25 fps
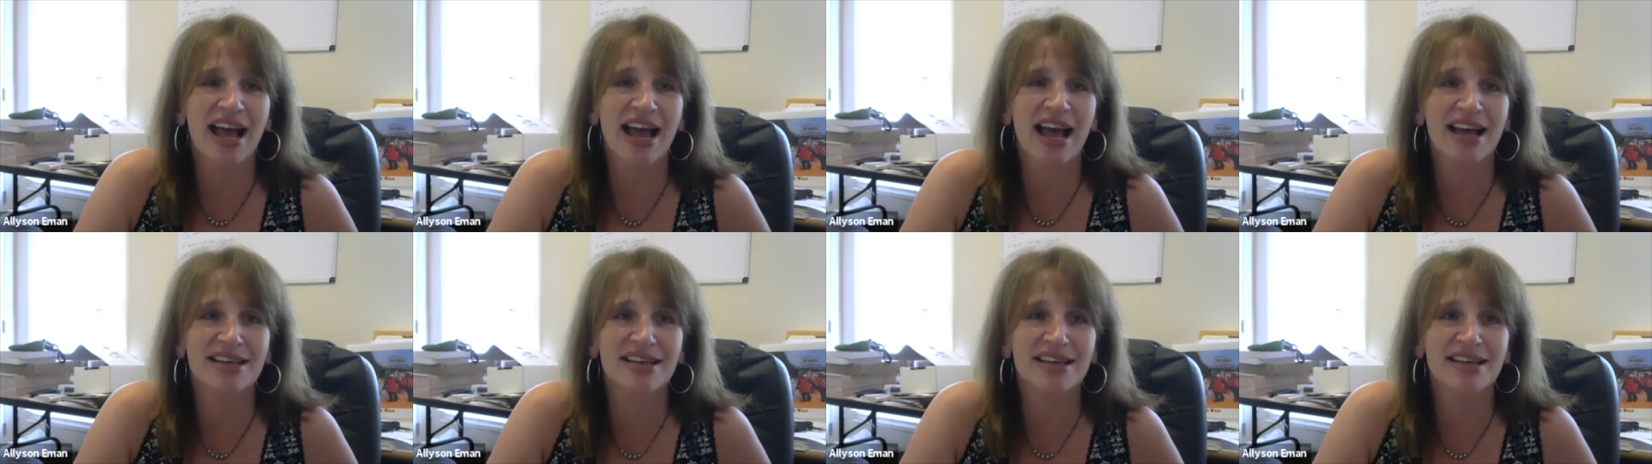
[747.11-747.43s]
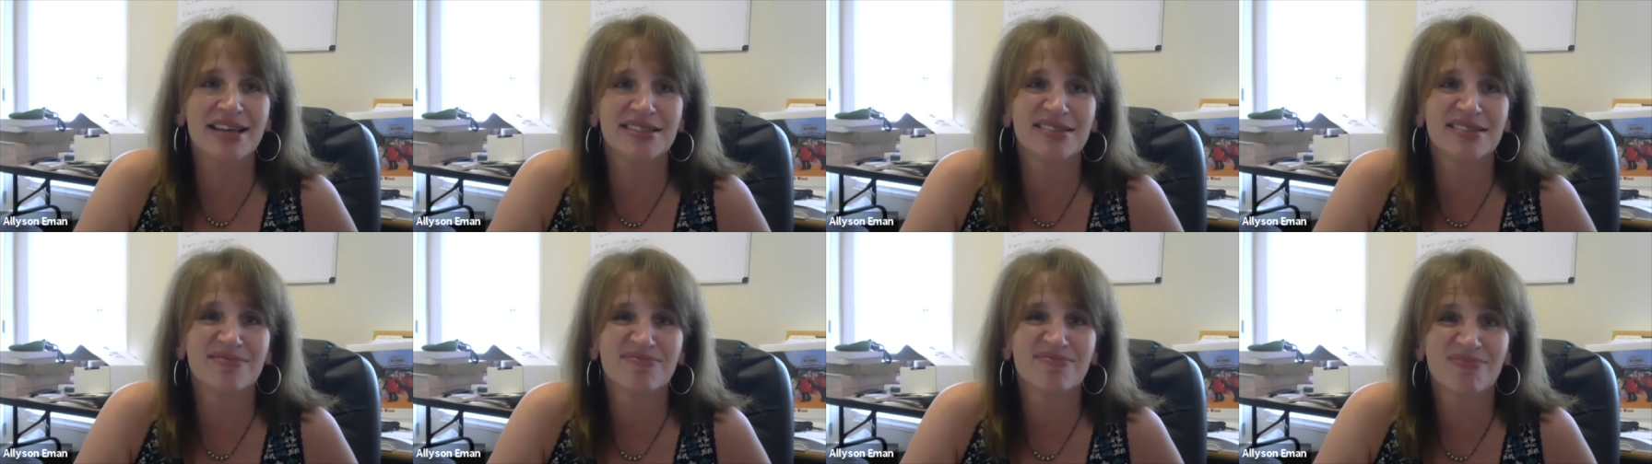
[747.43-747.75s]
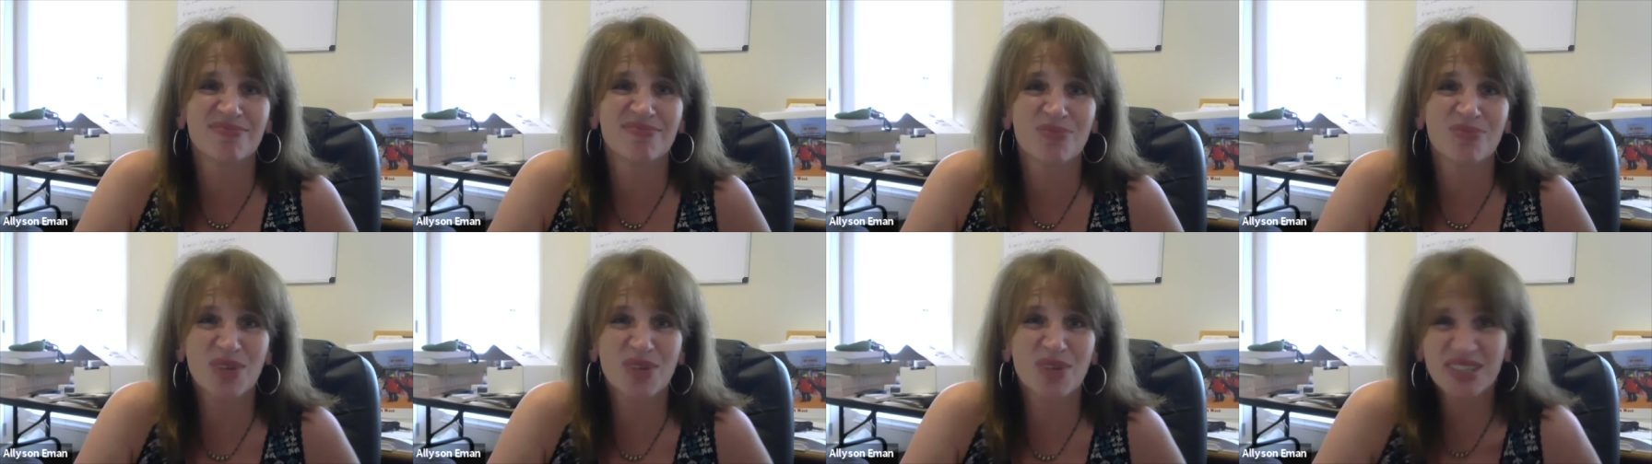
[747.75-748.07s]
as,
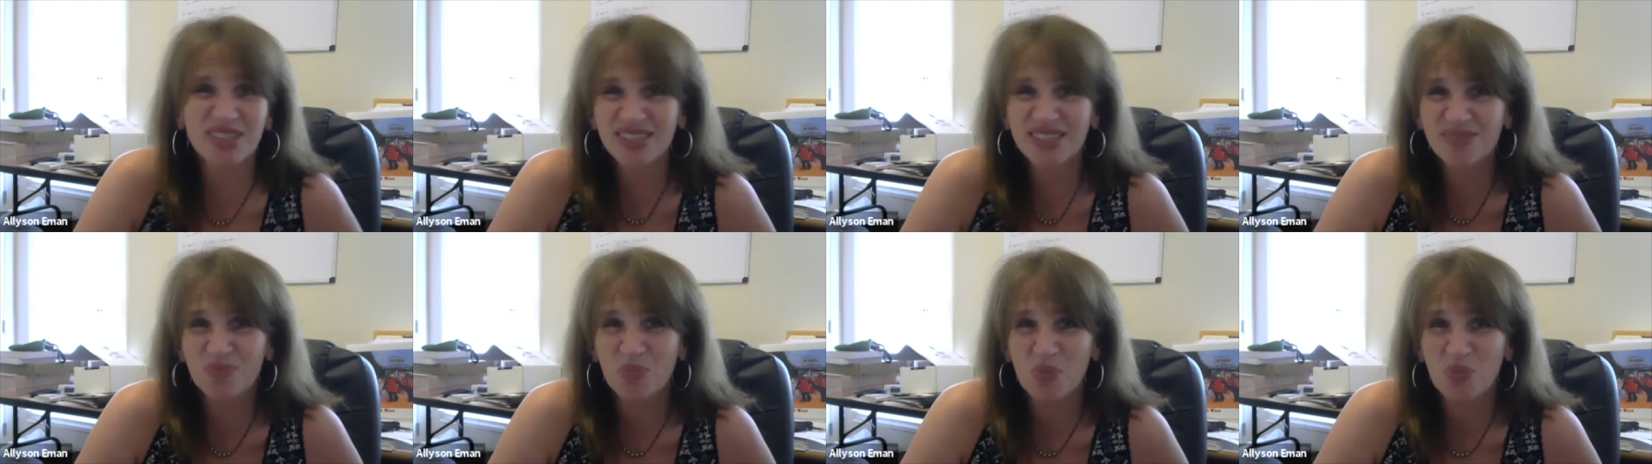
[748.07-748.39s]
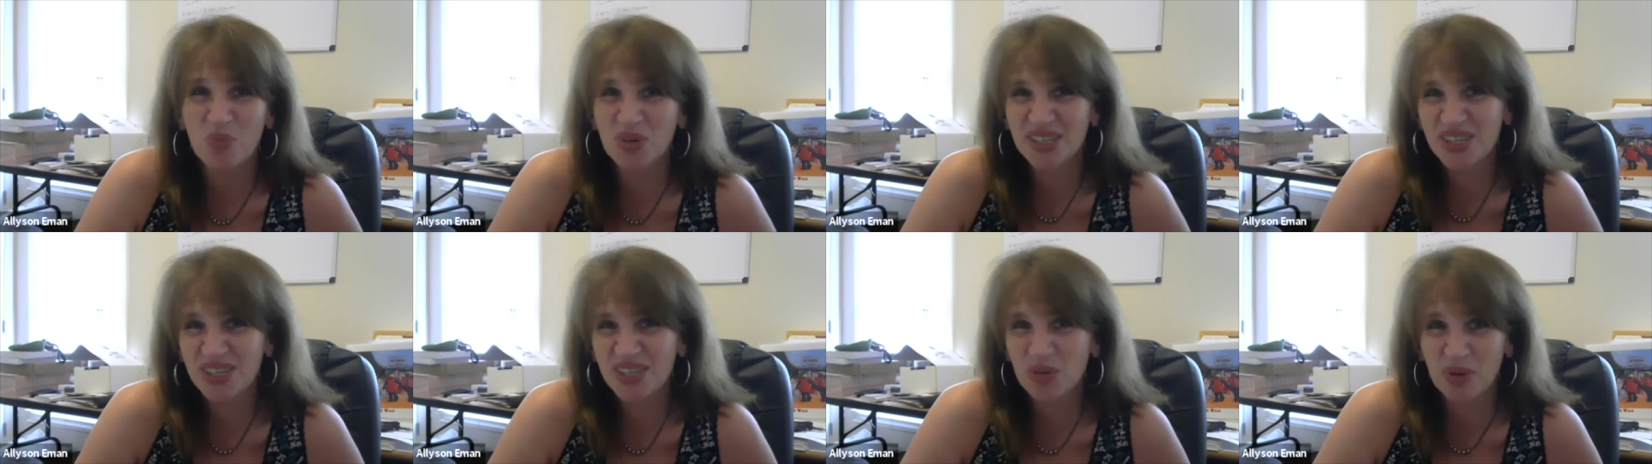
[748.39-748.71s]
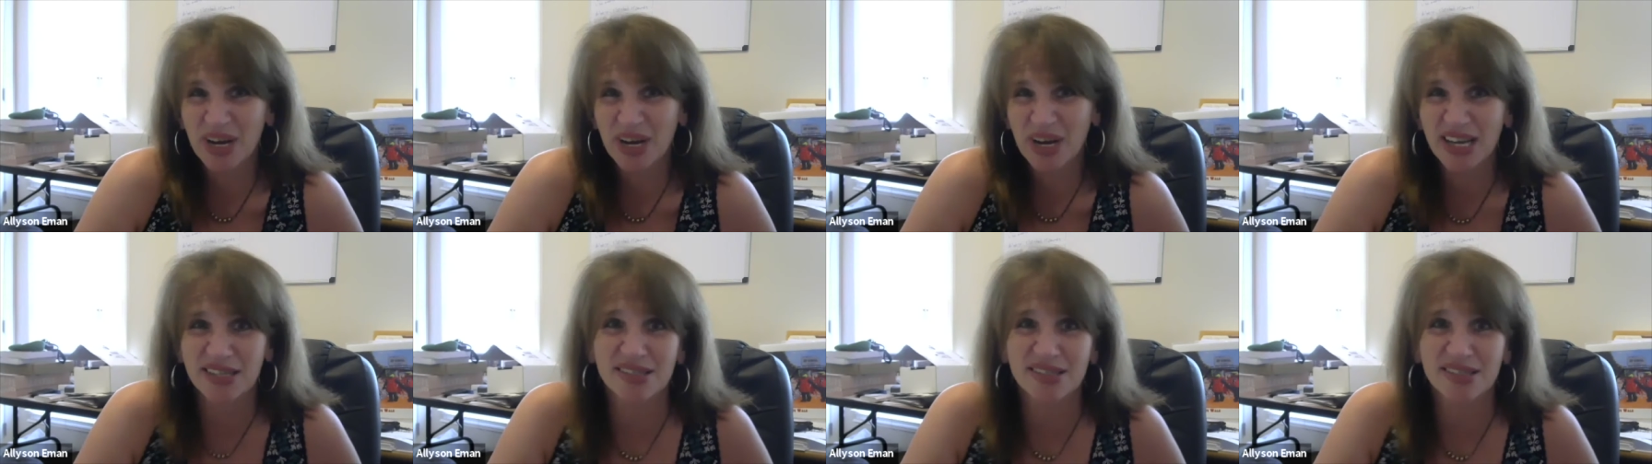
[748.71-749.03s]
what's the
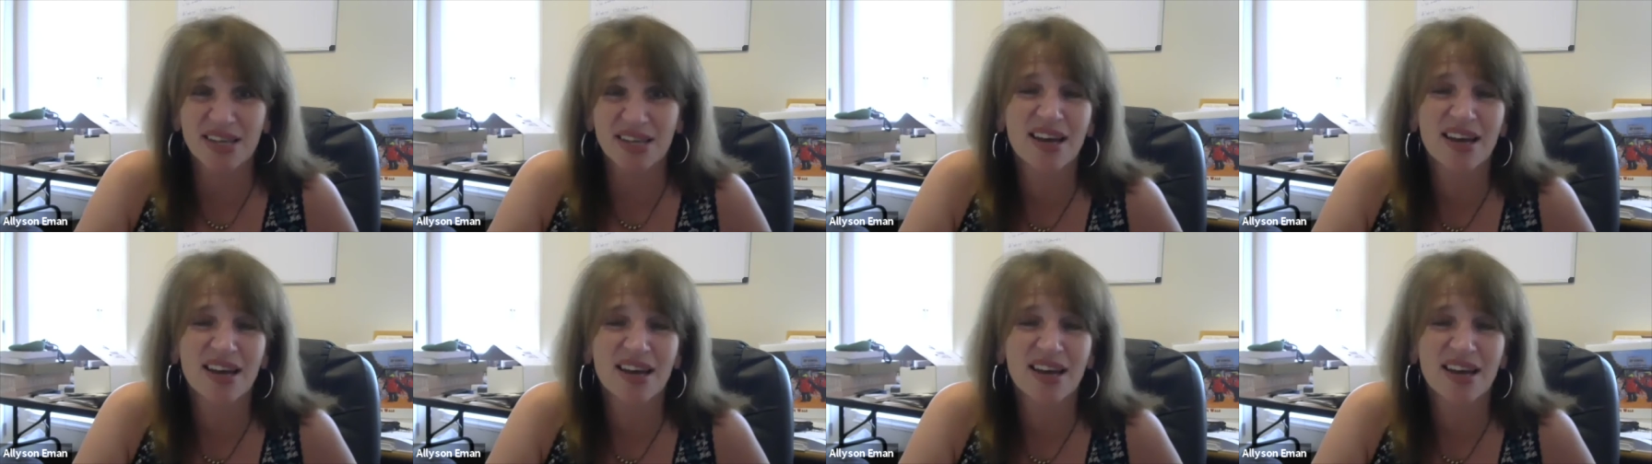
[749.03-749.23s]
risk?